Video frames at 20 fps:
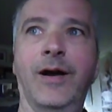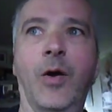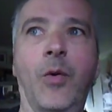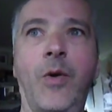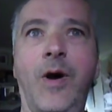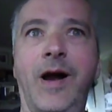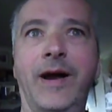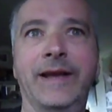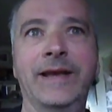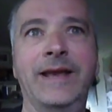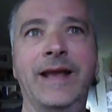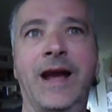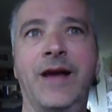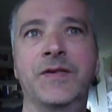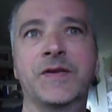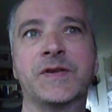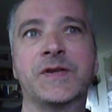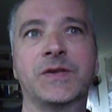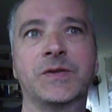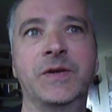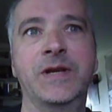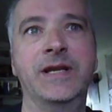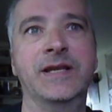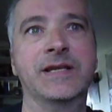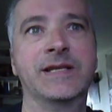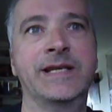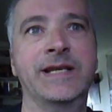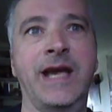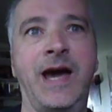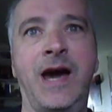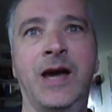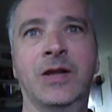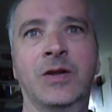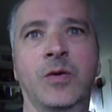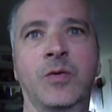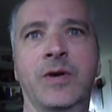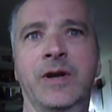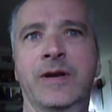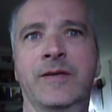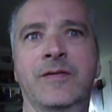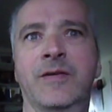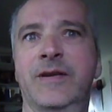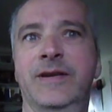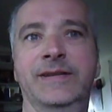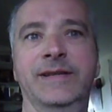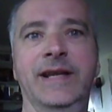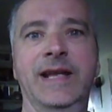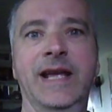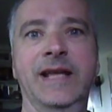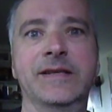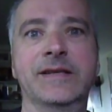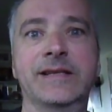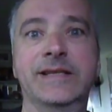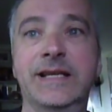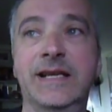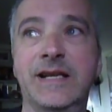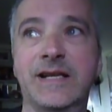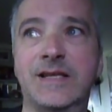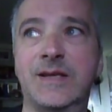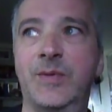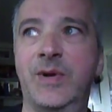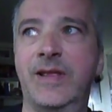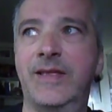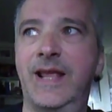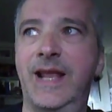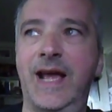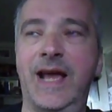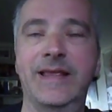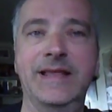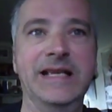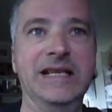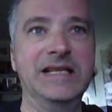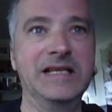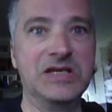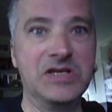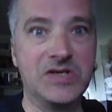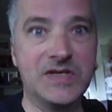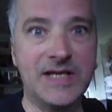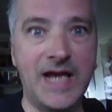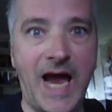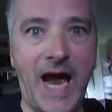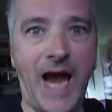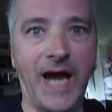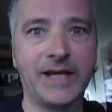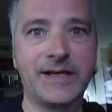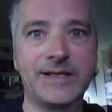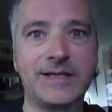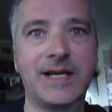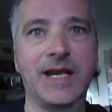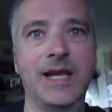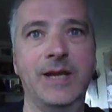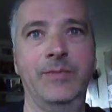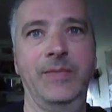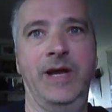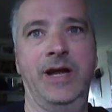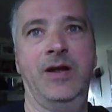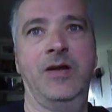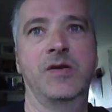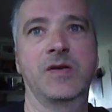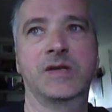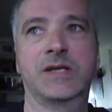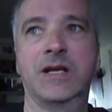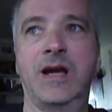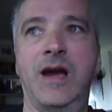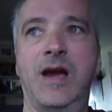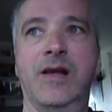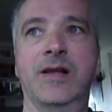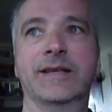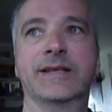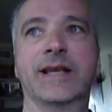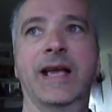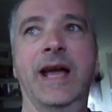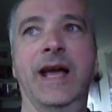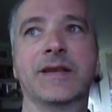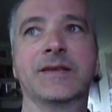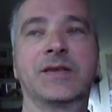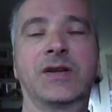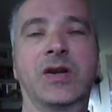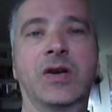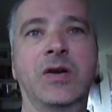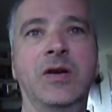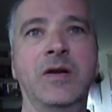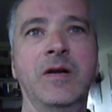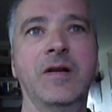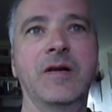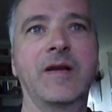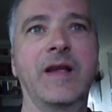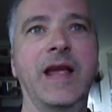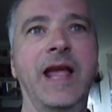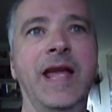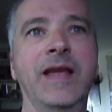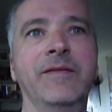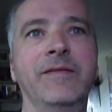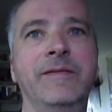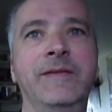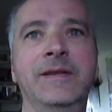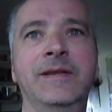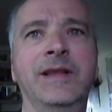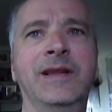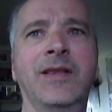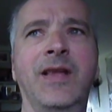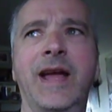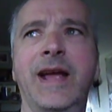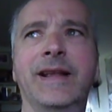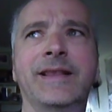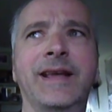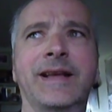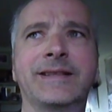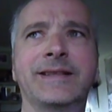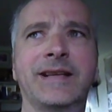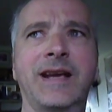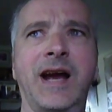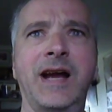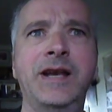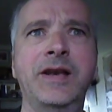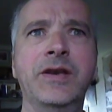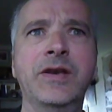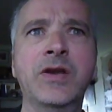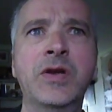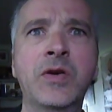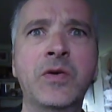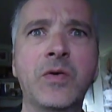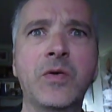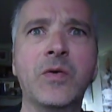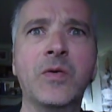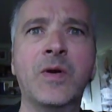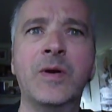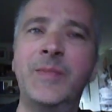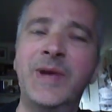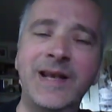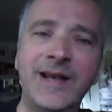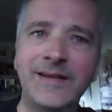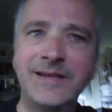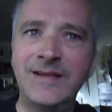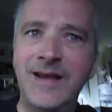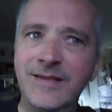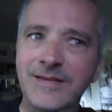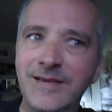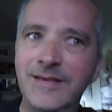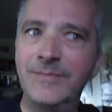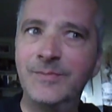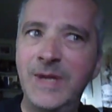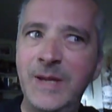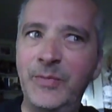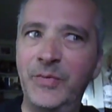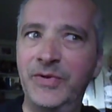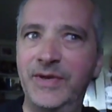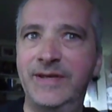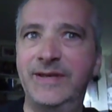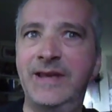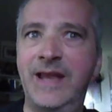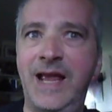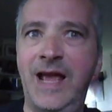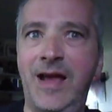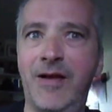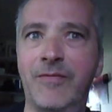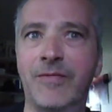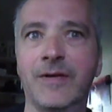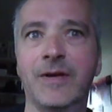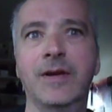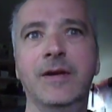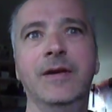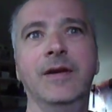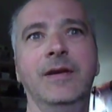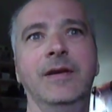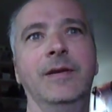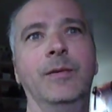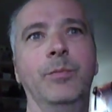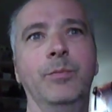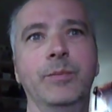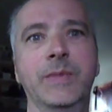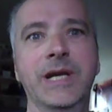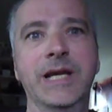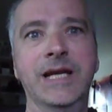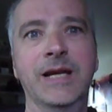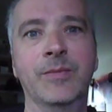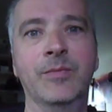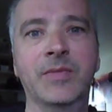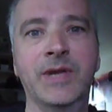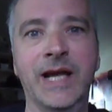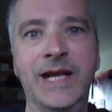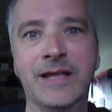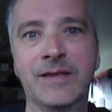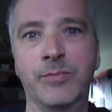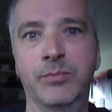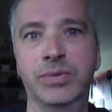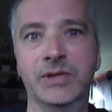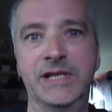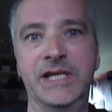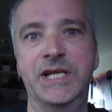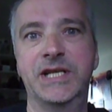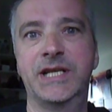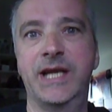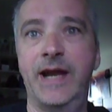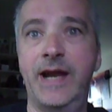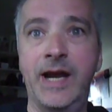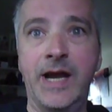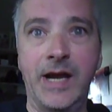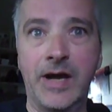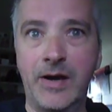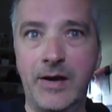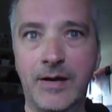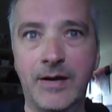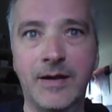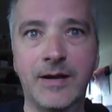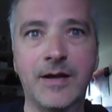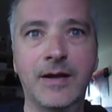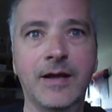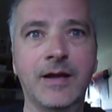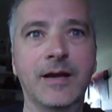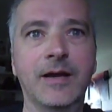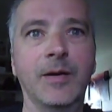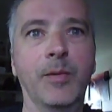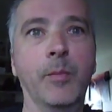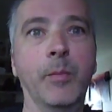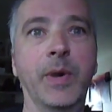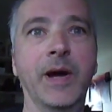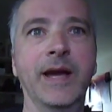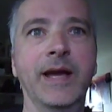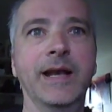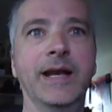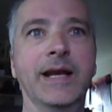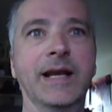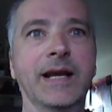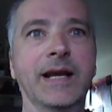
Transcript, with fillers: walking down the street in Seattle or whatever and, and seeing somebody that had the exact same hairstyle as, as Kurt and feeling like that's kind of new. I mean, that's not that people didn't have medium length bleached hair, but